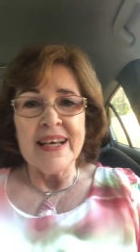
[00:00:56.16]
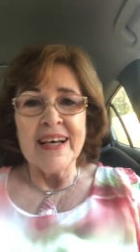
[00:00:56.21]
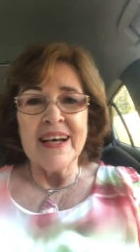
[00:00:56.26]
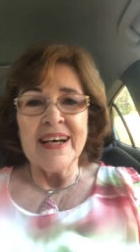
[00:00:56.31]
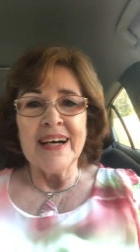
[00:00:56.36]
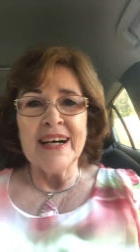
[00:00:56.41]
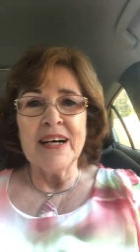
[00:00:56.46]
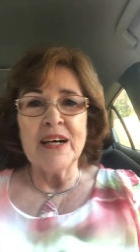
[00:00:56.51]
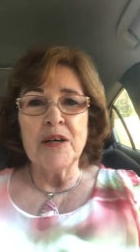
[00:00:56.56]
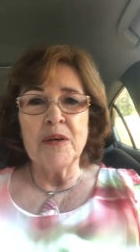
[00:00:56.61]

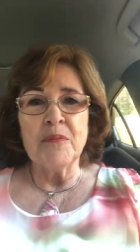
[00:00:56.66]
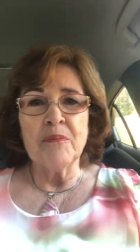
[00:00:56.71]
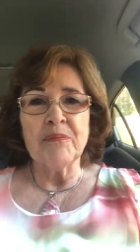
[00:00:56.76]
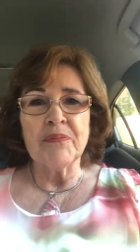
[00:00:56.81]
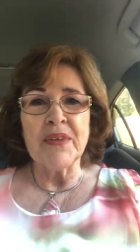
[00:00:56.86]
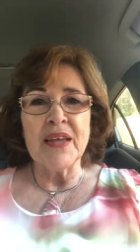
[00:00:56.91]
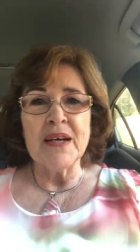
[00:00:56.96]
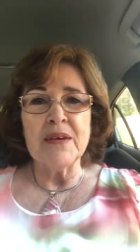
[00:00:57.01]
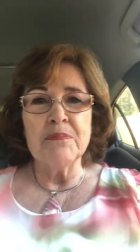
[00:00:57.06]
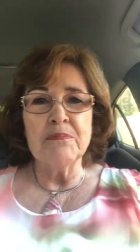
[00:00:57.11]

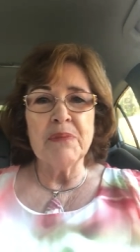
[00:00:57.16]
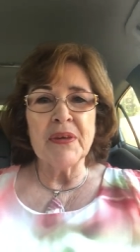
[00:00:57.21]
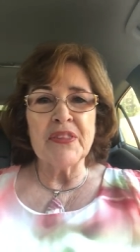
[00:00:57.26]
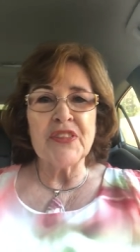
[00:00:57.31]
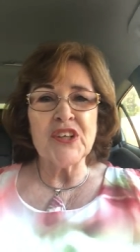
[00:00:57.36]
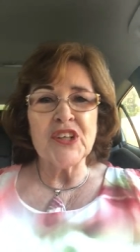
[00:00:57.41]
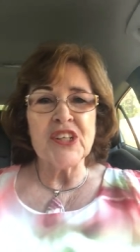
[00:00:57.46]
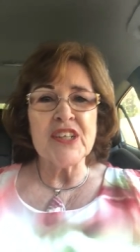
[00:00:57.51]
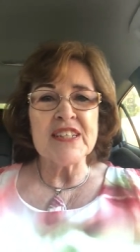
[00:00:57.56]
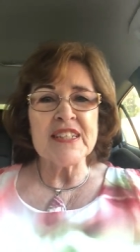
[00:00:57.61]
Um, but
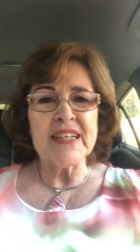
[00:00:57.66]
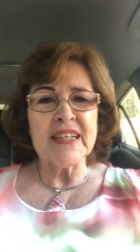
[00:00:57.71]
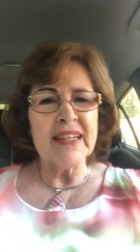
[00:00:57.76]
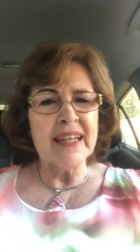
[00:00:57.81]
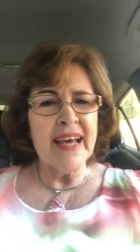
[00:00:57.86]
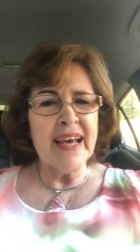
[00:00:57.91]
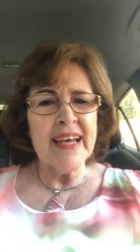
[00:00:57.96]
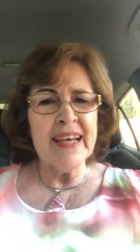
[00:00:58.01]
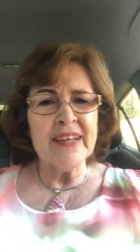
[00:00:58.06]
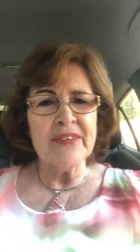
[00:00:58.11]
there is
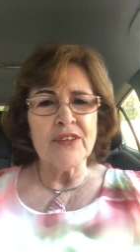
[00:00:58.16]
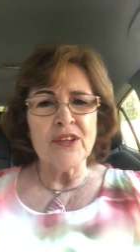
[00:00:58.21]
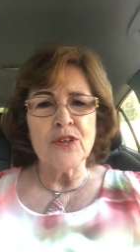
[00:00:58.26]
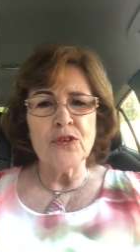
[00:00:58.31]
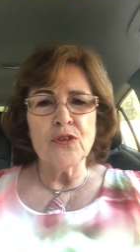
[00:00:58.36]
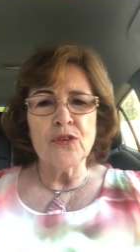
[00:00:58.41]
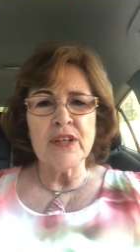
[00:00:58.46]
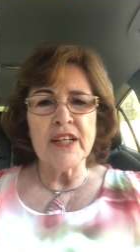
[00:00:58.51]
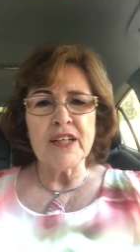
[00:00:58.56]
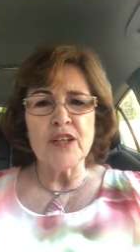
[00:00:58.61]
land, the
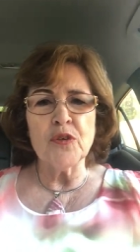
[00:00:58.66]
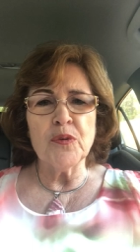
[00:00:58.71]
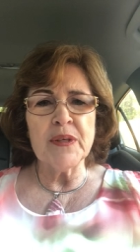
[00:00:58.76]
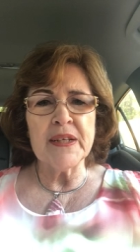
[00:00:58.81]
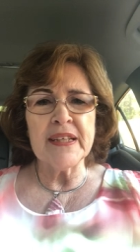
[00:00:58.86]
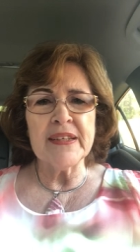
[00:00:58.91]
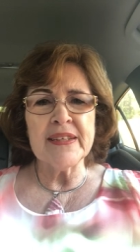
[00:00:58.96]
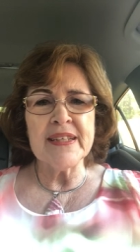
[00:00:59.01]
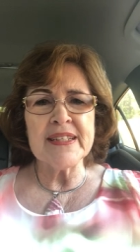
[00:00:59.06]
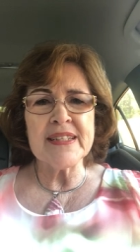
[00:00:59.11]
Lord had
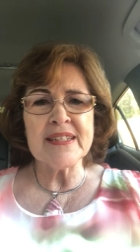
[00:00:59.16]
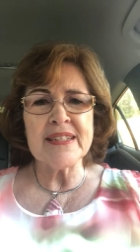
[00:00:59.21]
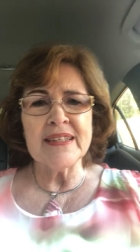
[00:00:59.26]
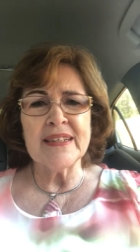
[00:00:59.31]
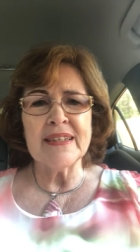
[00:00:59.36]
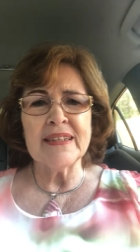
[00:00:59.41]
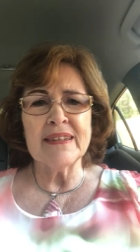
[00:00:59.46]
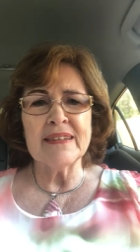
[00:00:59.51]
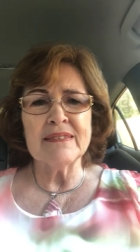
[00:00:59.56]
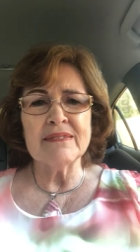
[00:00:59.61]
quickened this
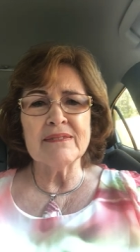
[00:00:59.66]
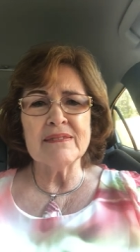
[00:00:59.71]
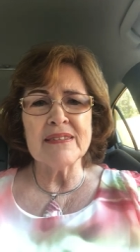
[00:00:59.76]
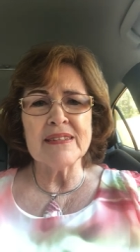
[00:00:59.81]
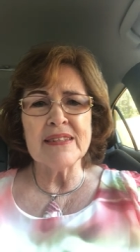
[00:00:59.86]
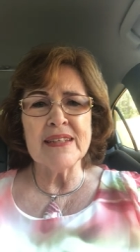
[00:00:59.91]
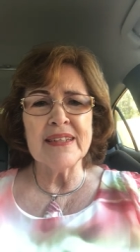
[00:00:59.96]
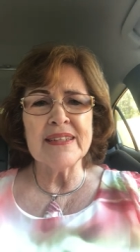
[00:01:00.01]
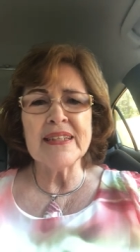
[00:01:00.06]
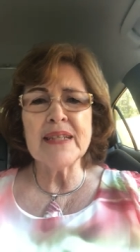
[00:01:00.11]
uh,
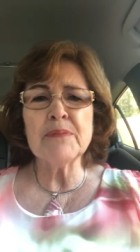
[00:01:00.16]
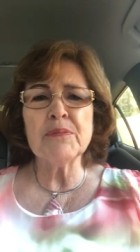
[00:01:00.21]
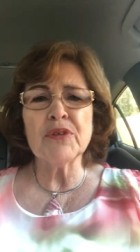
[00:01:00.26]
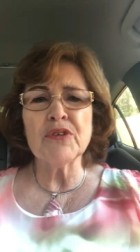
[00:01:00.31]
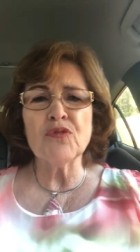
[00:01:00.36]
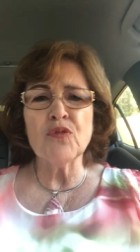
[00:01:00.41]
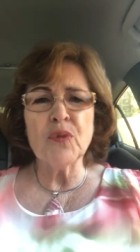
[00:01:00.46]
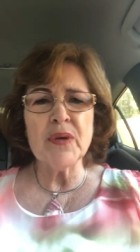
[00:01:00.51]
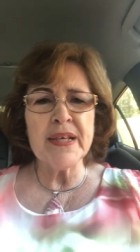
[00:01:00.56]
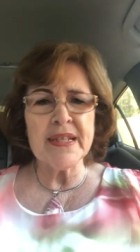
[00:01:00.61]
a number
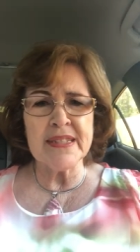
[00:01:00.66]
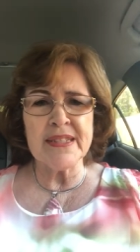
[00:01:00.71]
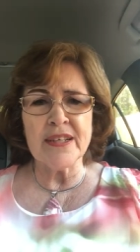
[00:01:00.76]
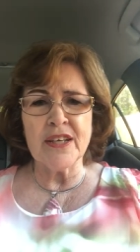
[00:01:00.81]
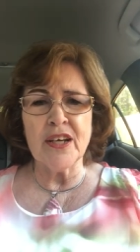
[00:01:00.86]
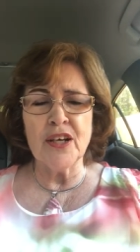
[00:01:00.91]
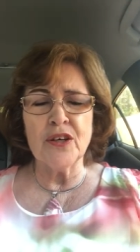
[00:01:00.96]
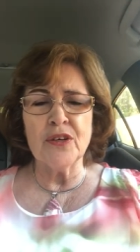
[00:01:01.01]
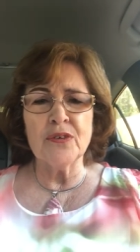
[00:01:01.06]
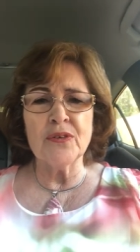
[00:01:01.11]
of weeks
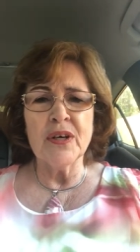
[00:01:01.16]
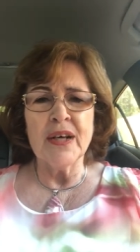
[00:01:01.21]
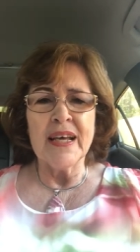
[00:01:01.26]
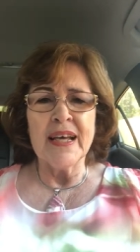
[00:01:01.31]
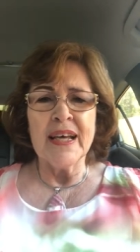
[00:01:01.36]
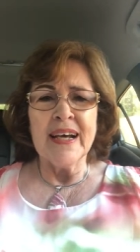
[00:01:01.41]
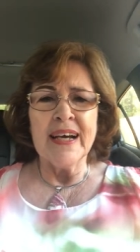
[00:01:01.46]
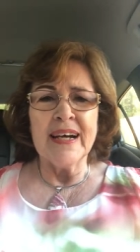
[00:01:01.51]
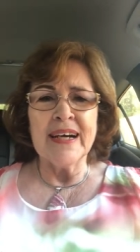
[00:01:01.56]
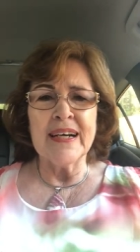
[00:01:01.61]
ago,
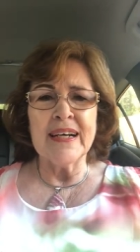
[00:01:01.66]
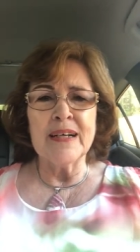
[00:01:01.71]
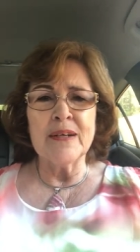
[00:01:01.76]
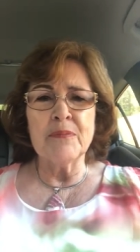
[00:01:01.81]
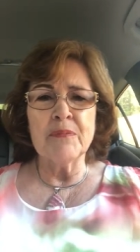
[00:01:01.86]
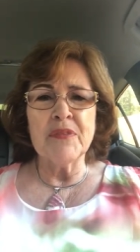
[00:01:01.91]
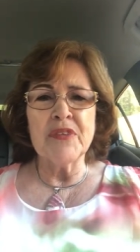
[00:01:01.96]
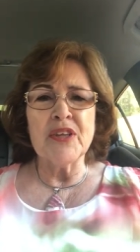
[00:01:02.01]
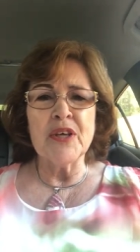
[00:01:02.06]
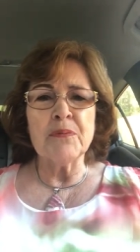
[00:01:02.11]
uh,
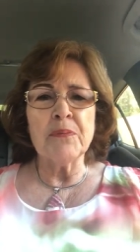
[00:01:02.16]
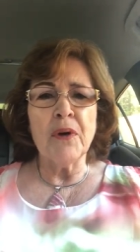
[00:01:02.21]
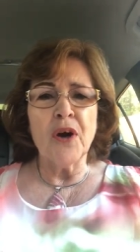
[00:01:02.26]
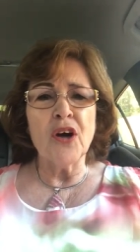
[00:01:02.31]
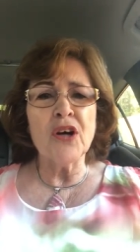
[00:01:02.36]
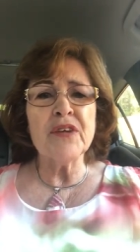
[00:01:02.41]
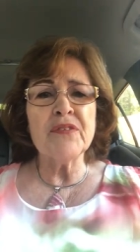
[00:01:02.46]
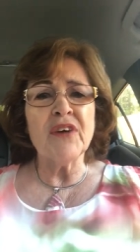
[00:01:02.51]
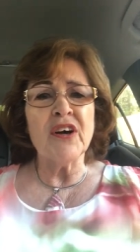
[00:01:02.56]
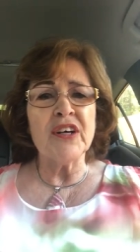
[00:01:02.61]
that
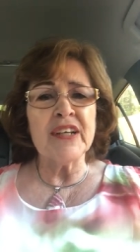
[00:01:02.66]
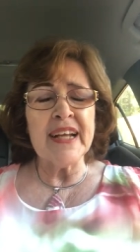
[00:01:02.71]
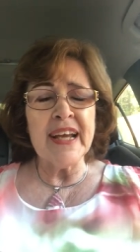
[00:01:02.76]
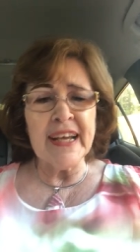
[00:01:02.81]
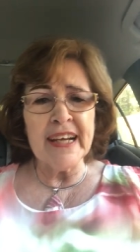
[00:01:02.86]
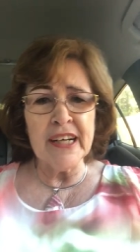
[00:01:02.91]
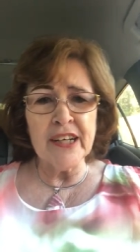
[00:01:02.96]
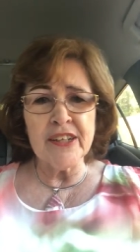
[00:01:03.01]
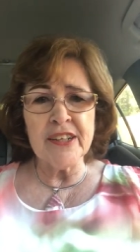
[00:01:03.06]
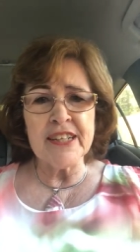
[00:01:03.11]
part of our
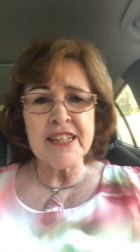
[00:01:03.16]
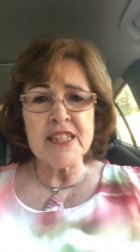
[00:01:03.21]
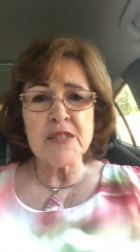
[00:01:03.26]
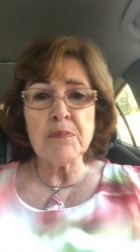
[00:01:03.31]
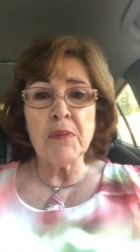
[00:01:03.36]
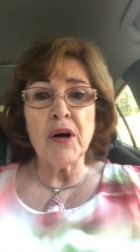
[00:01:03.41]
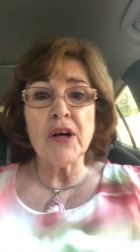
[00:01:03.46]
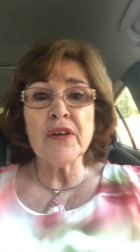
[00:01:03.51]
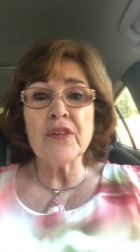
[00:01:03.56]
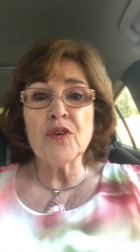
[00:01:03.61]
inheritance,
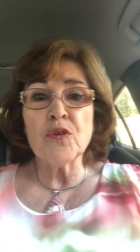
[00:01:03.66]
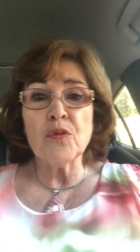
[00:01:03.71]
part of the